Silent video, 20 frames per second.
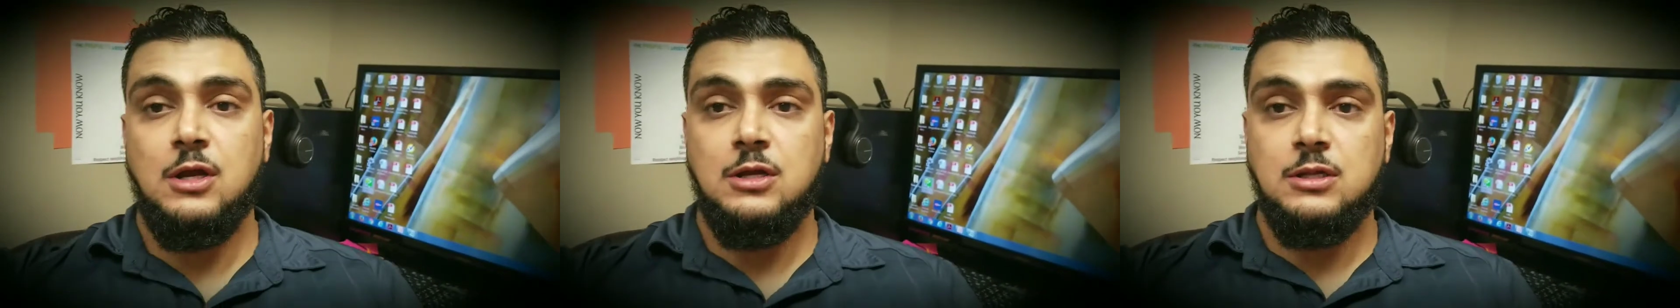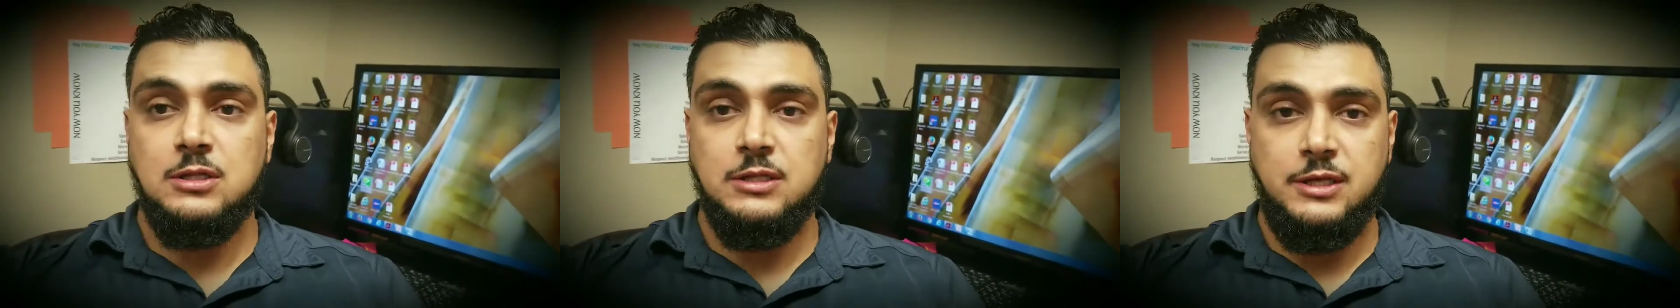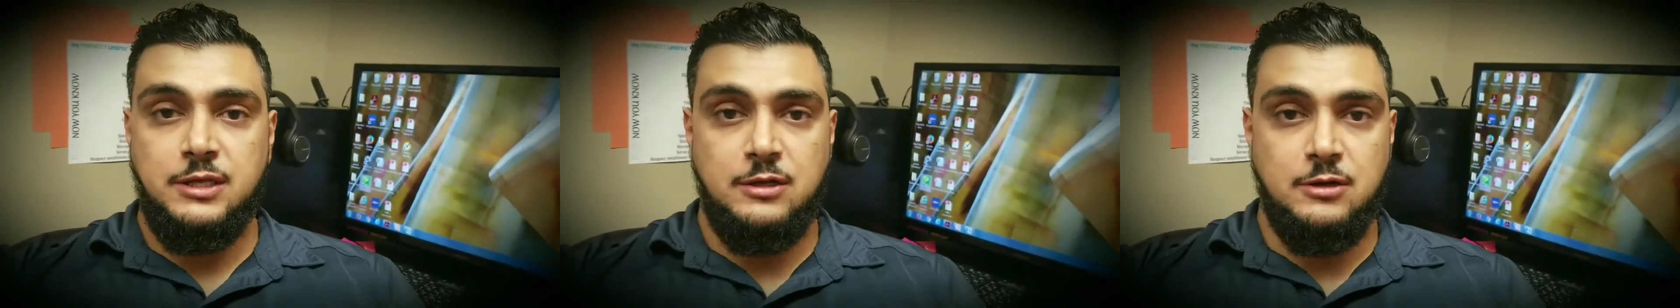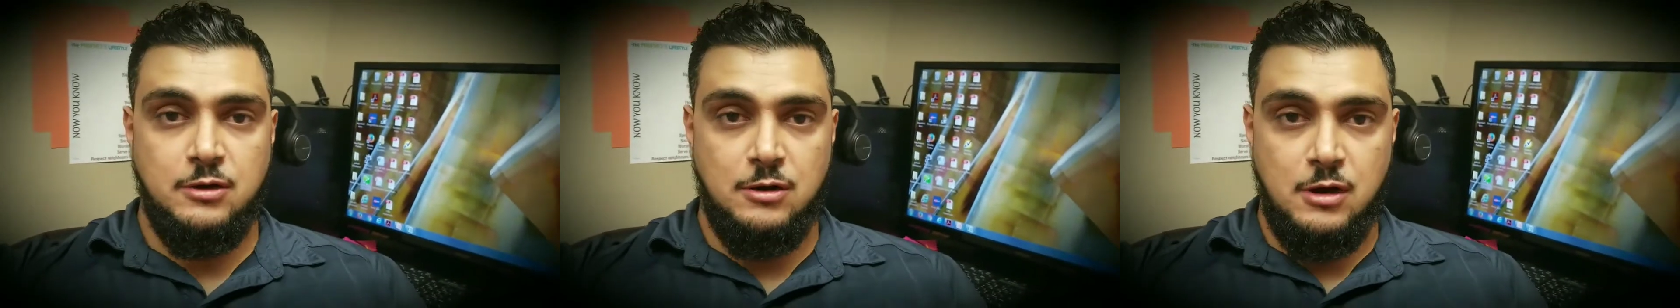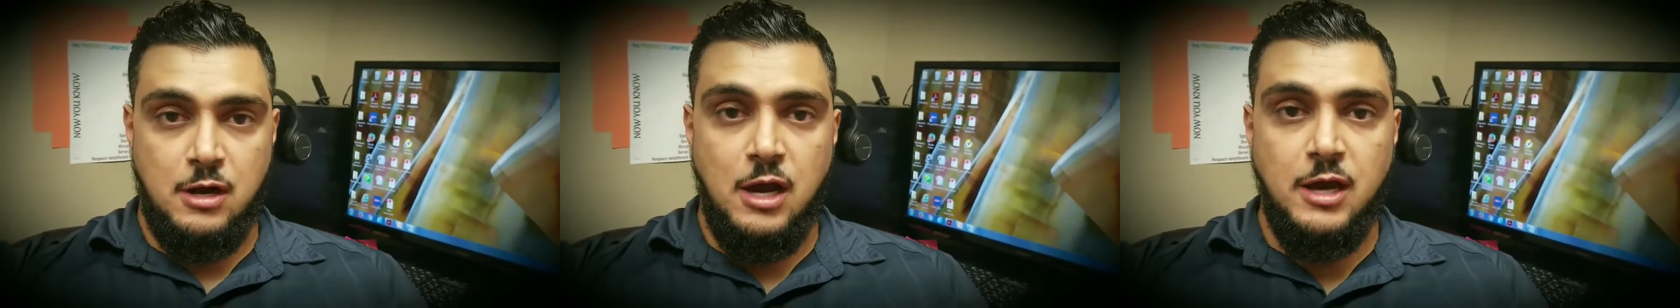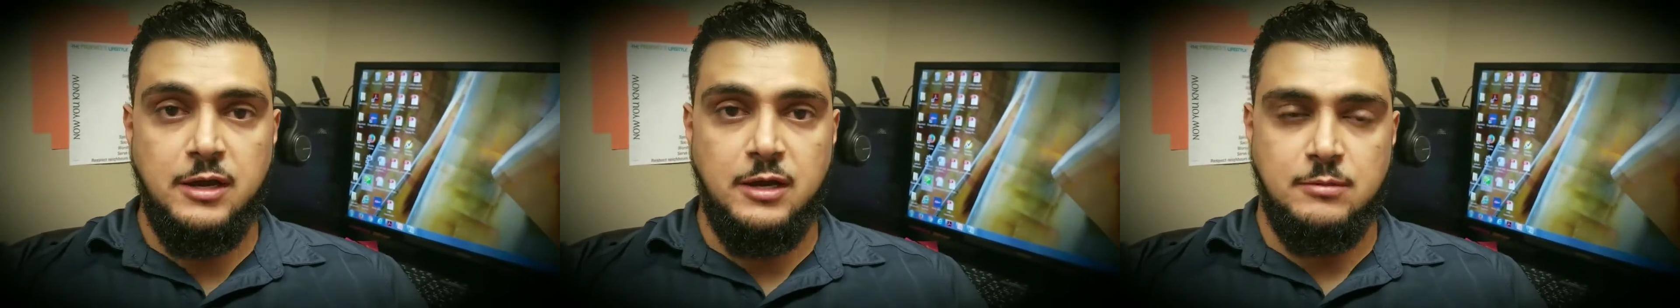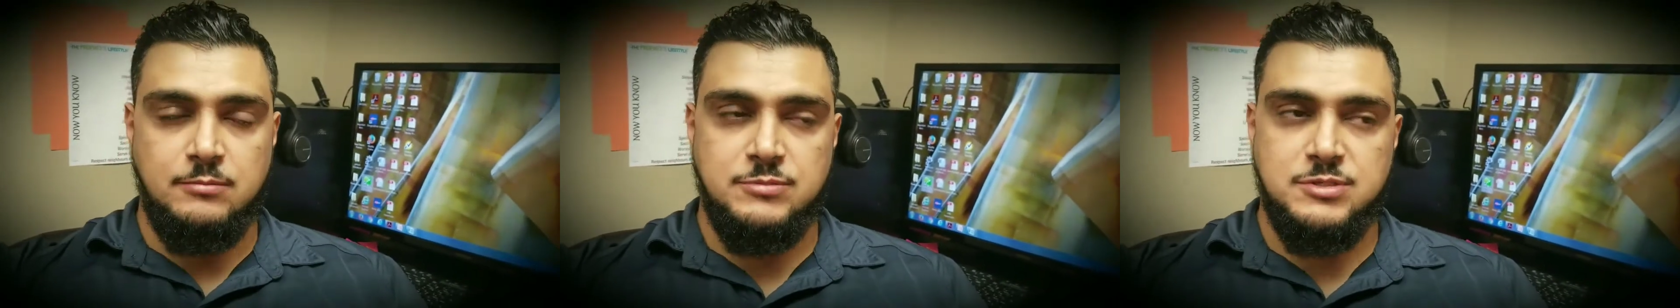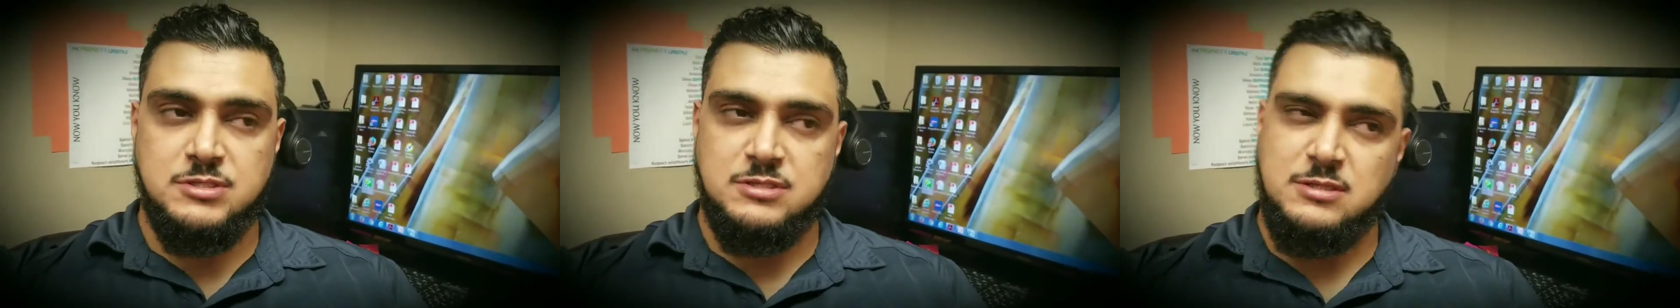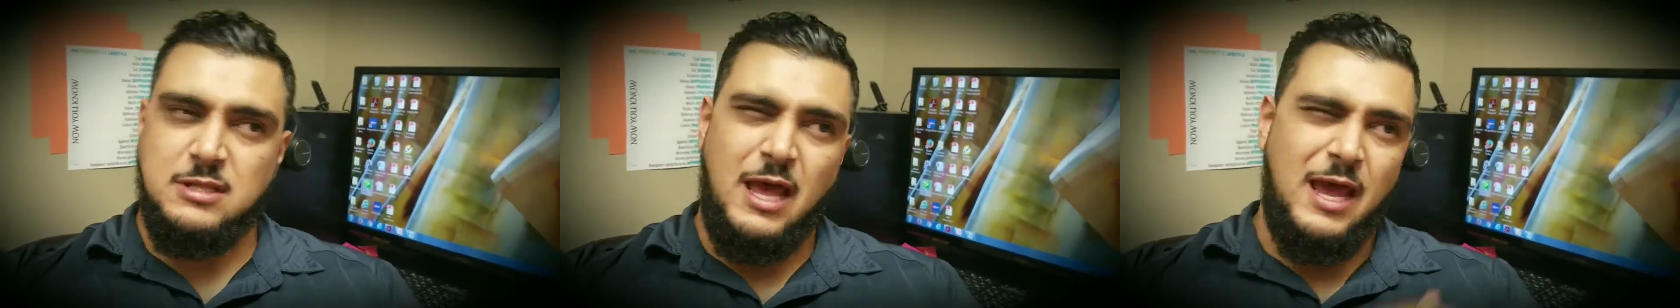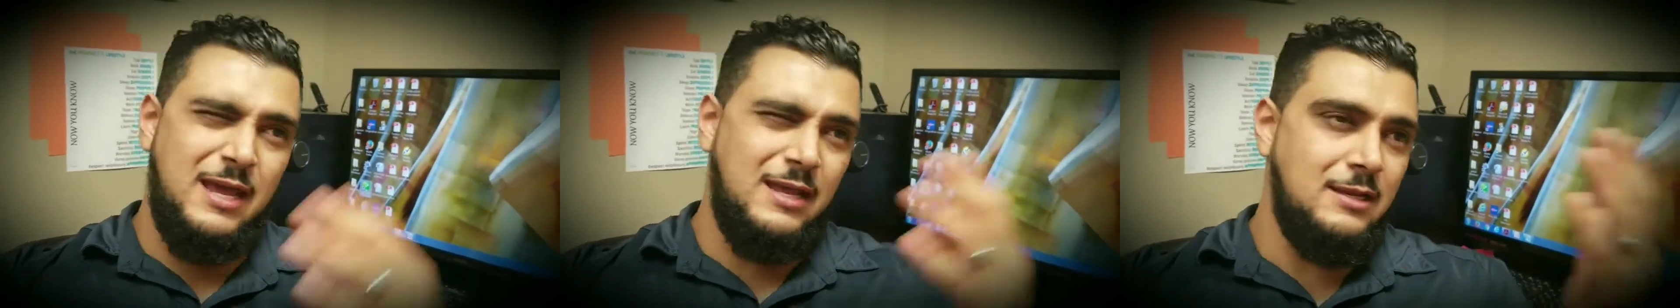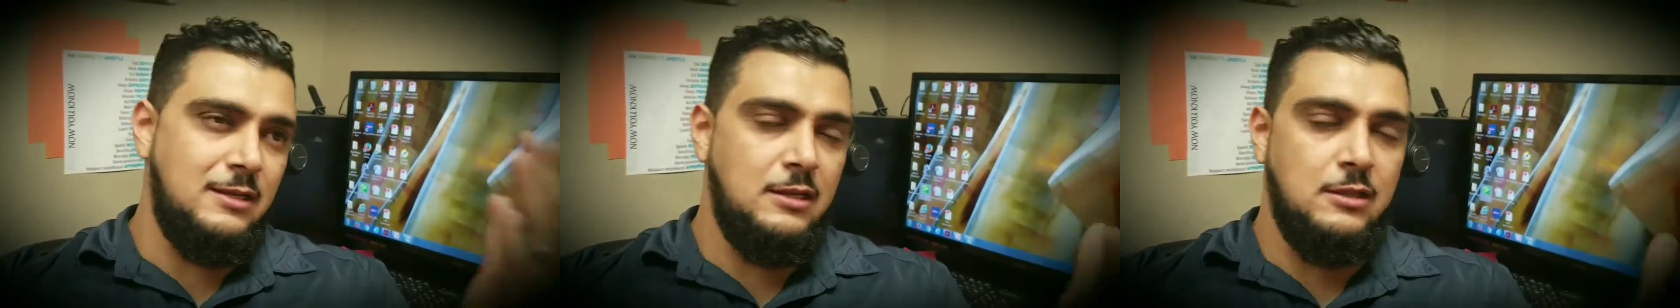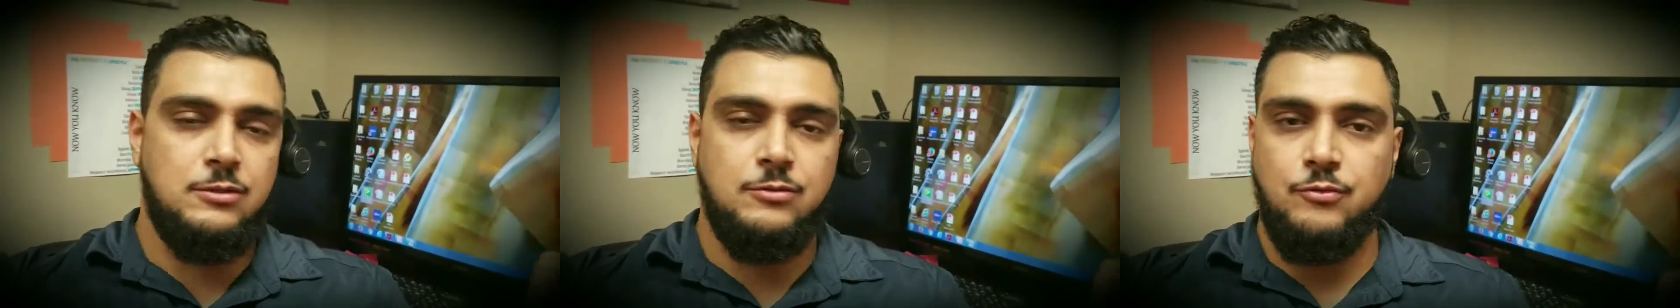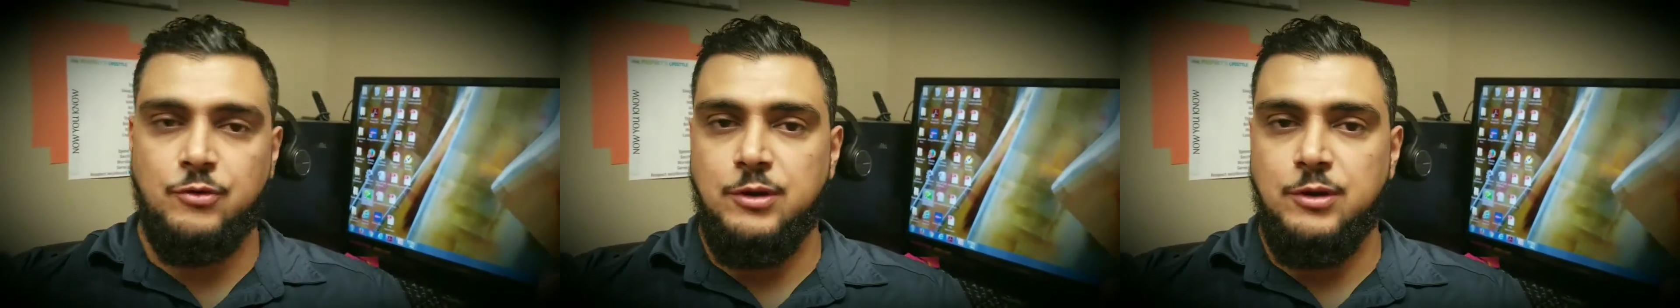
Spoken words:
items, 93%,